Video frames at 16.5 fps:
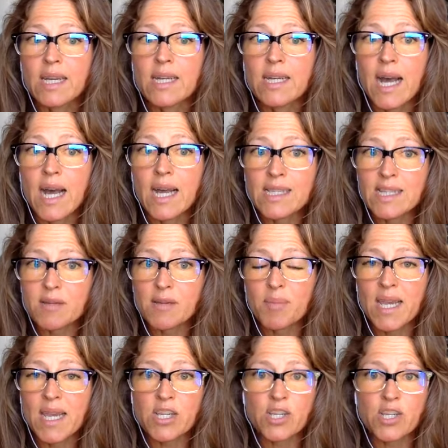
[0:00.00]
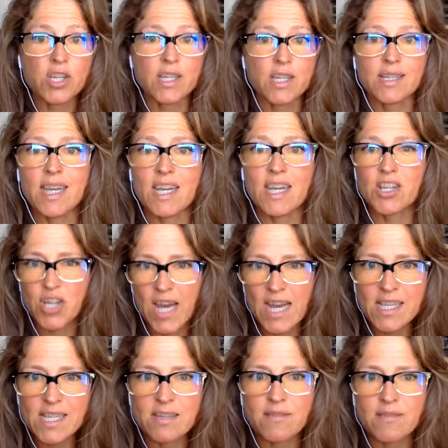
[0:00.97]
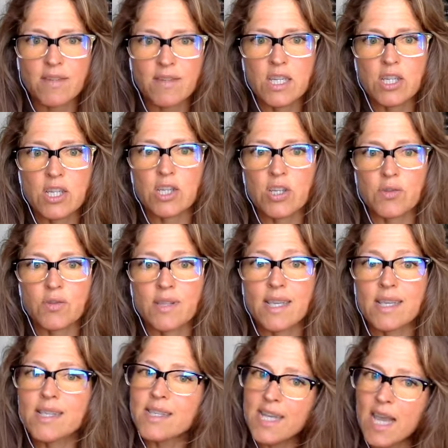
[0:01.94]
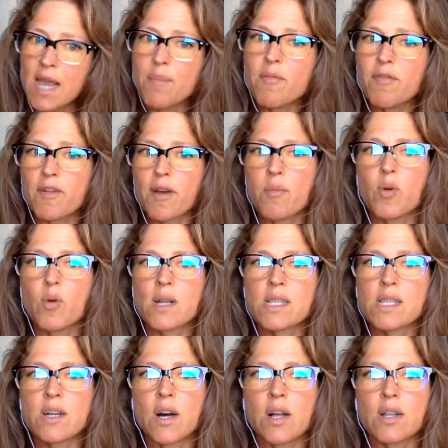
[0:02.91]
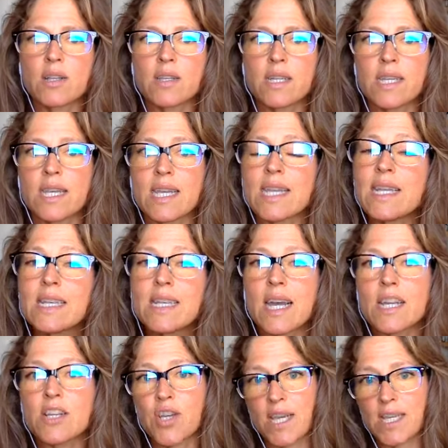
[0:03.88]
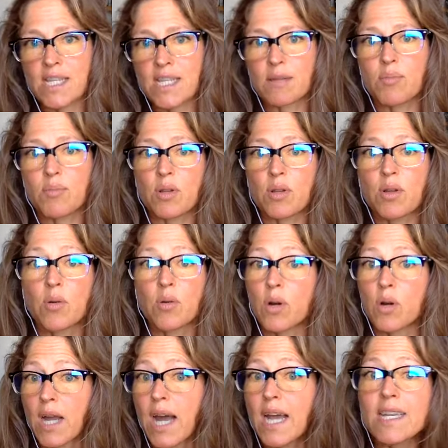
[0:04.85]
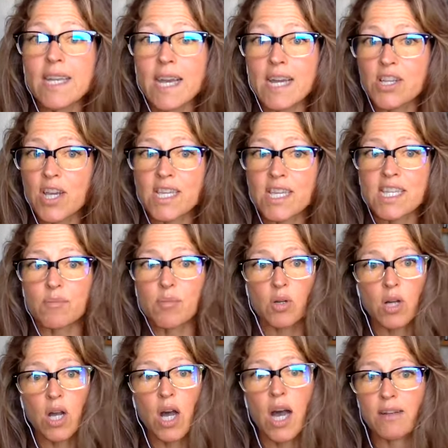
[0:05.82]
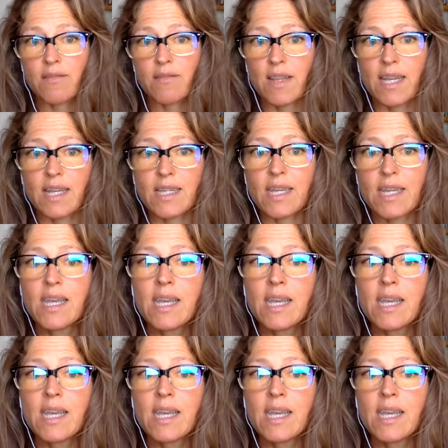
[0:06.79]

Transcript: constipation, digestive issues stem from what's called an indigestible or undigestible conflict